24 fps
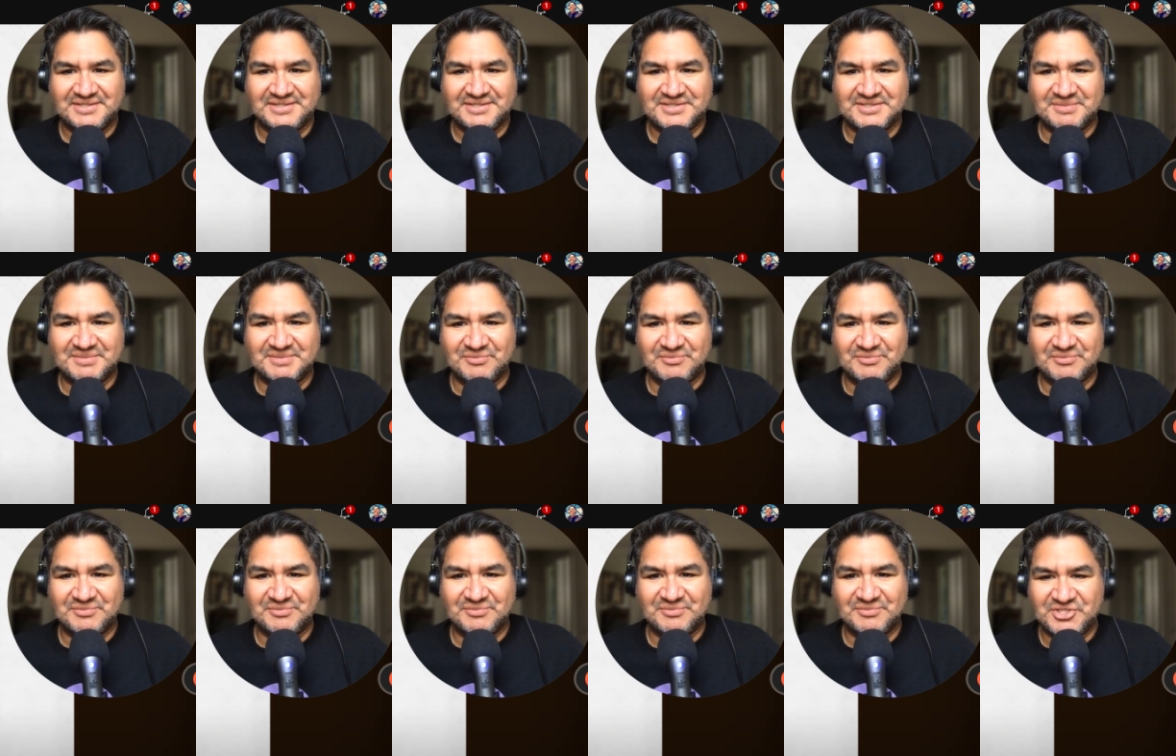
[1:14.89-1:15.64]
some
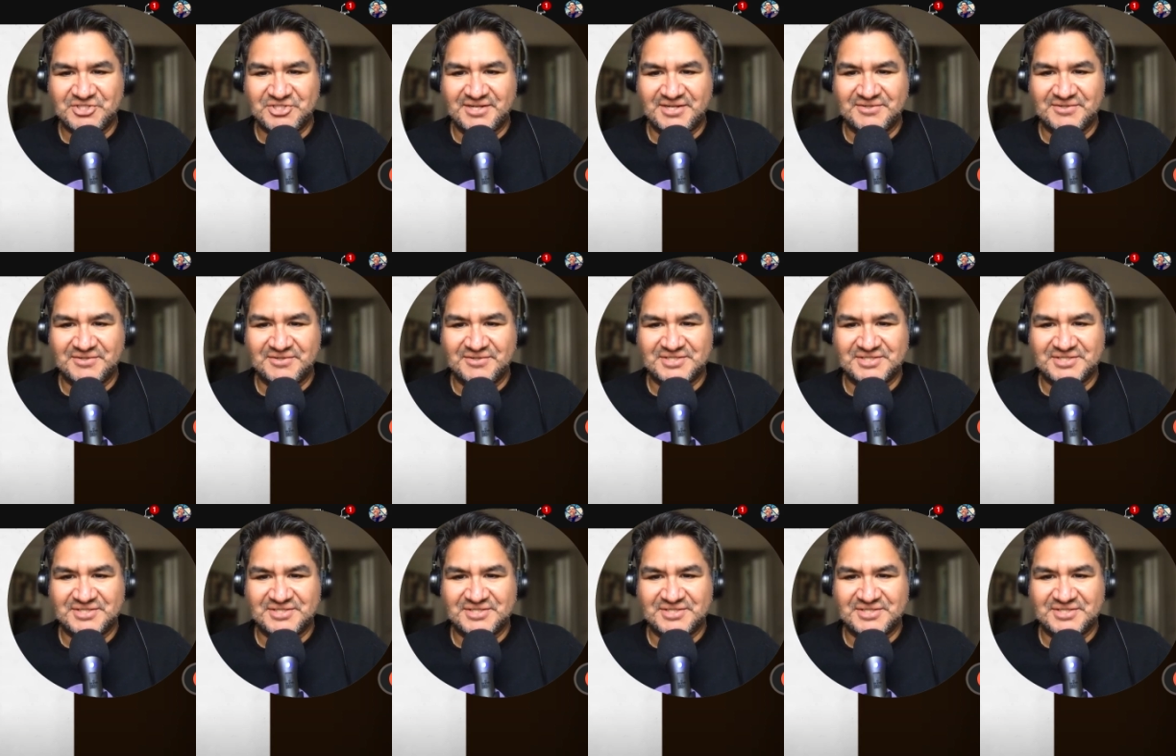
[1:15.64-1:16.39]
Roku channels,
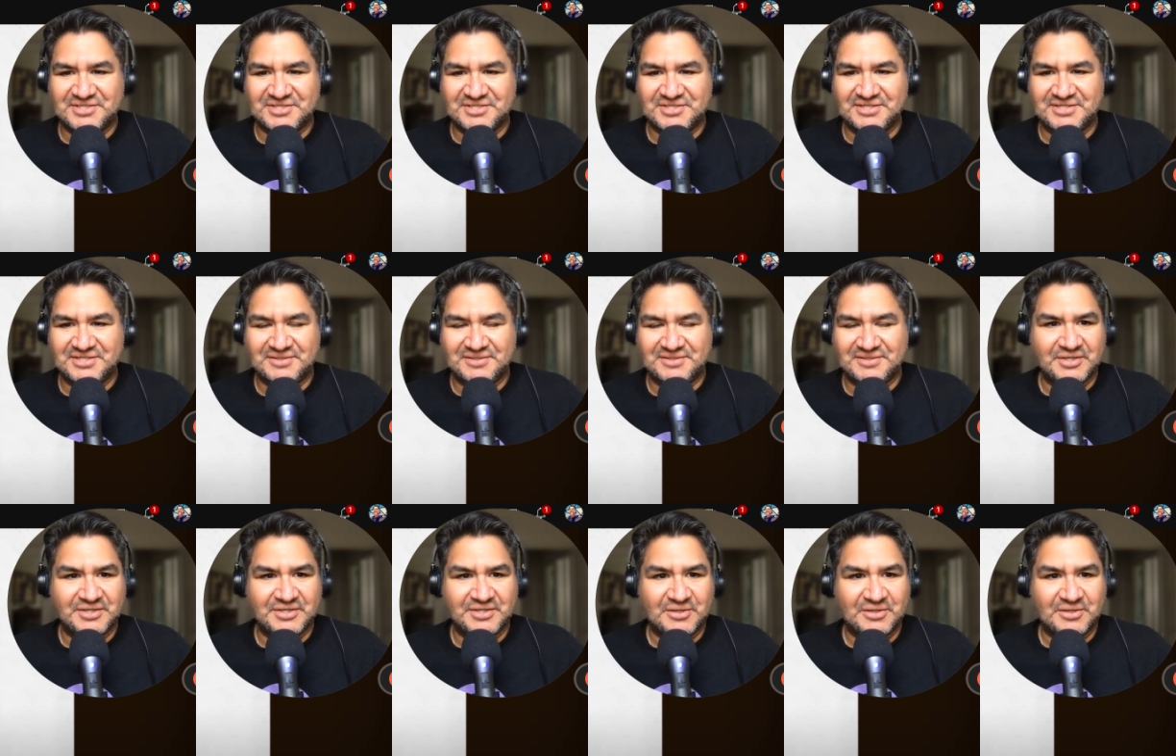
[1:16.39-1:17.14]
and there's a one
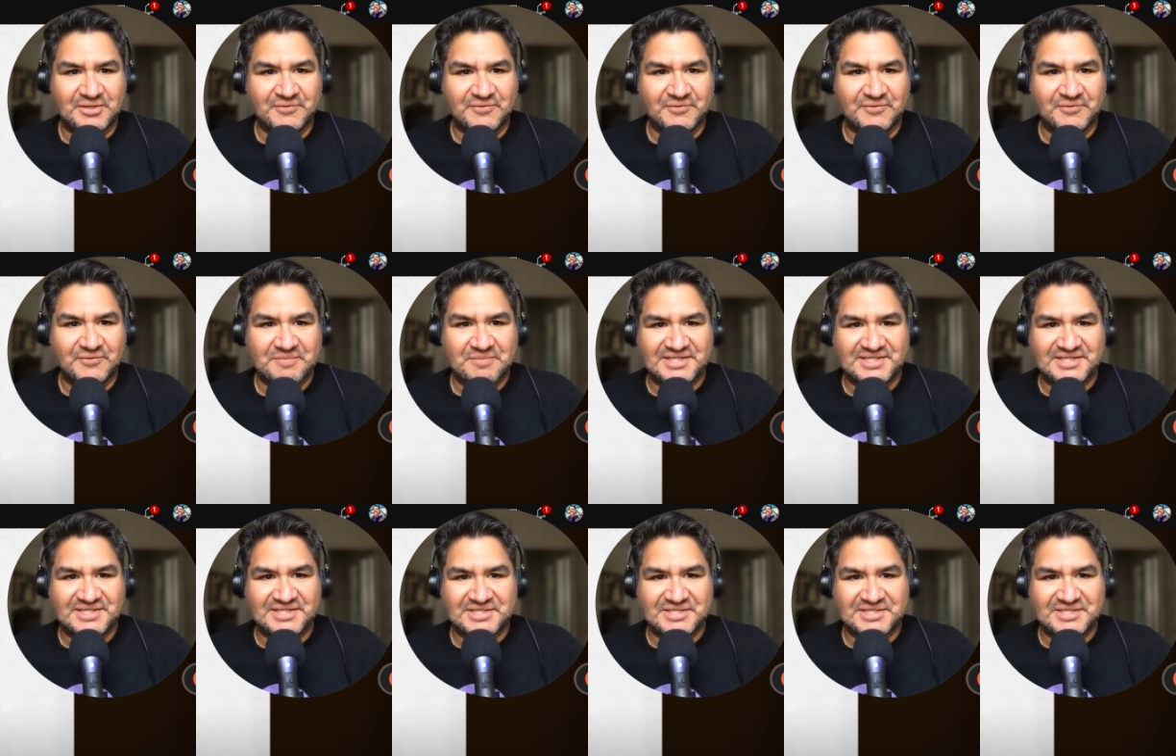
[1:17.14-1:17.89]
called Freebie
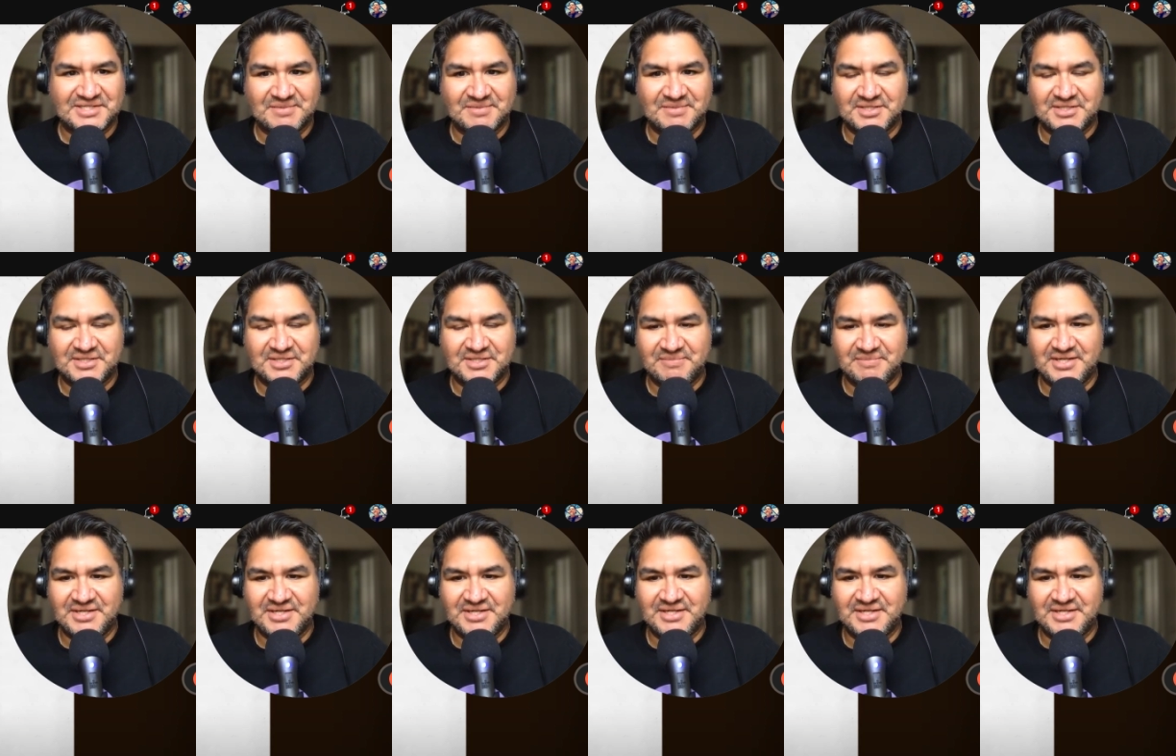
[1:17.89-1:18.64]
that's an Amazon
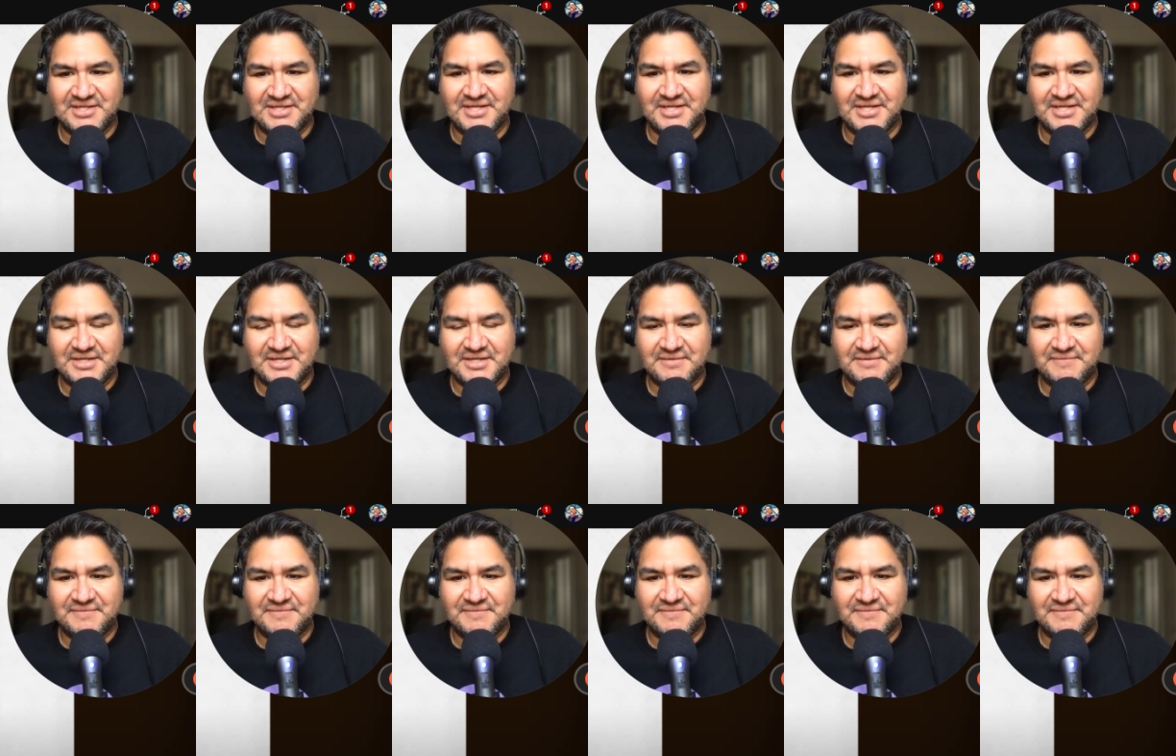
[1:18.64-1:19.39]
company, and they kind
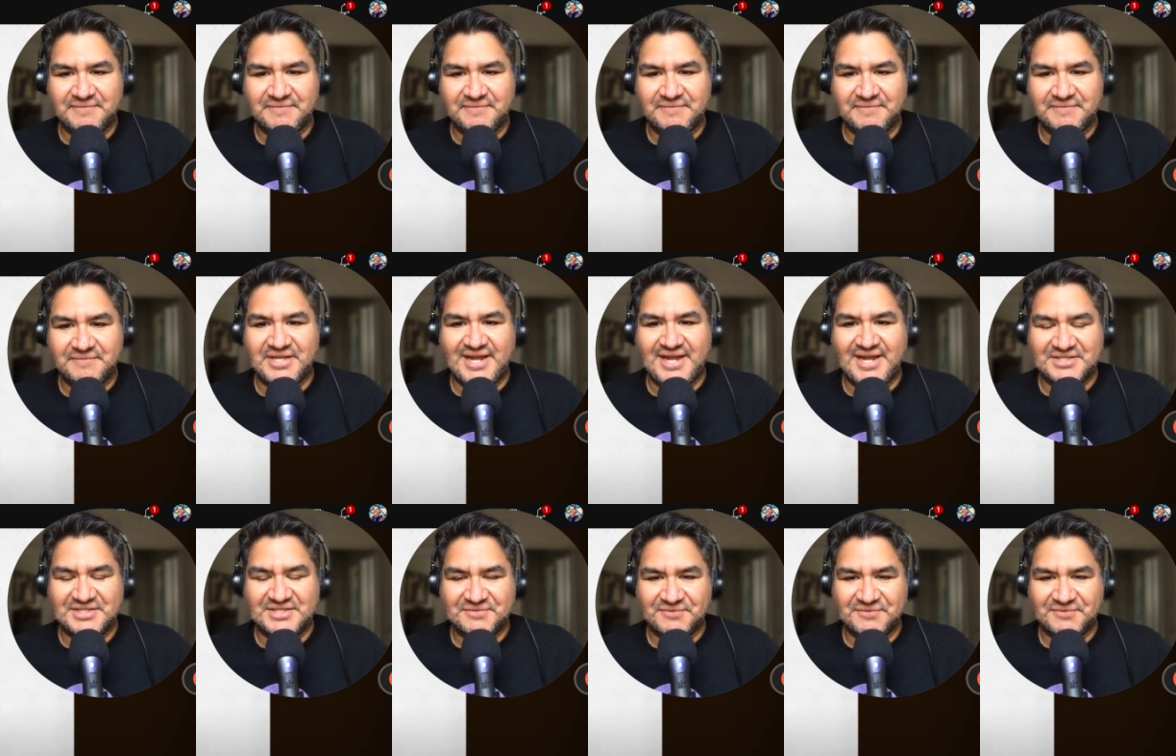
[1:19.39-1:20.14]
of during the
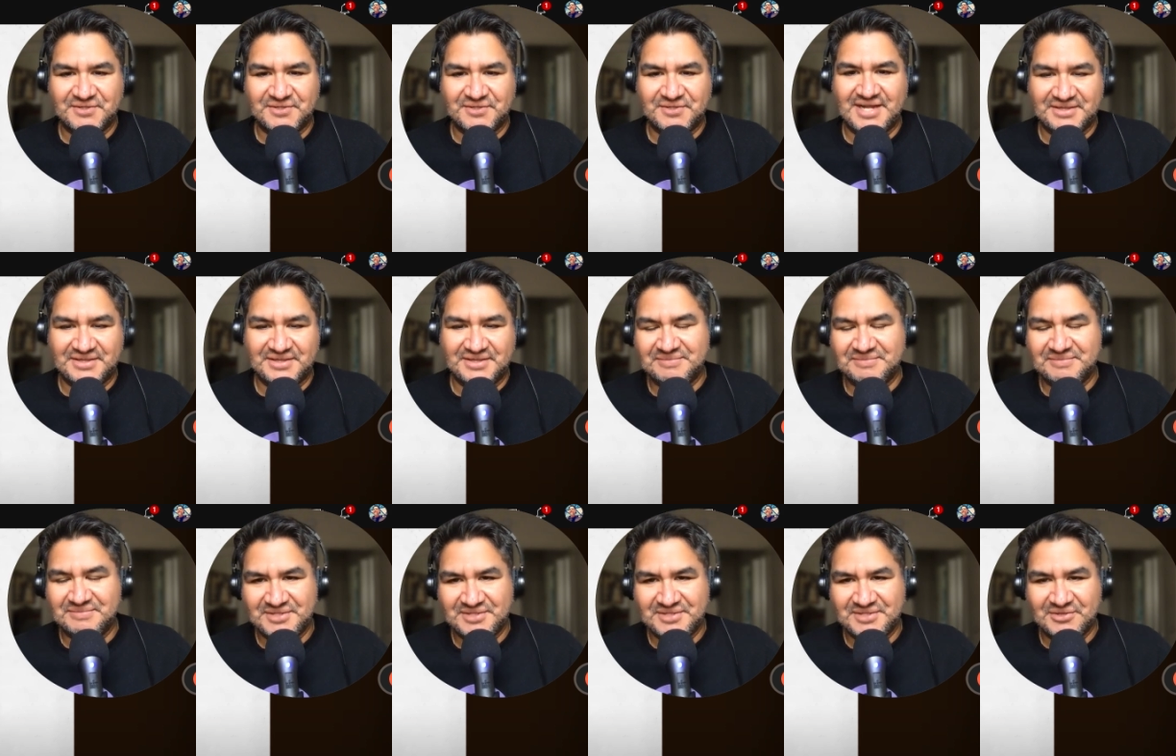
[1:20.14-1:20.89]
ads for
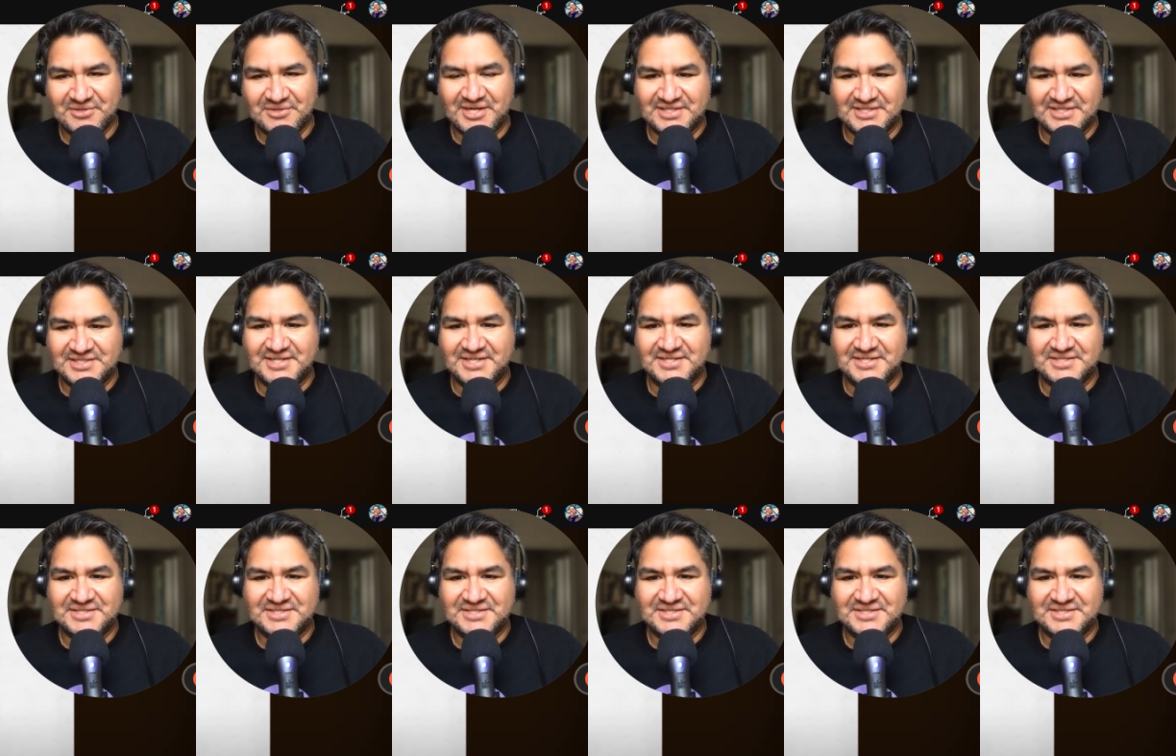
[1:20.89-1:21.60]
on their content,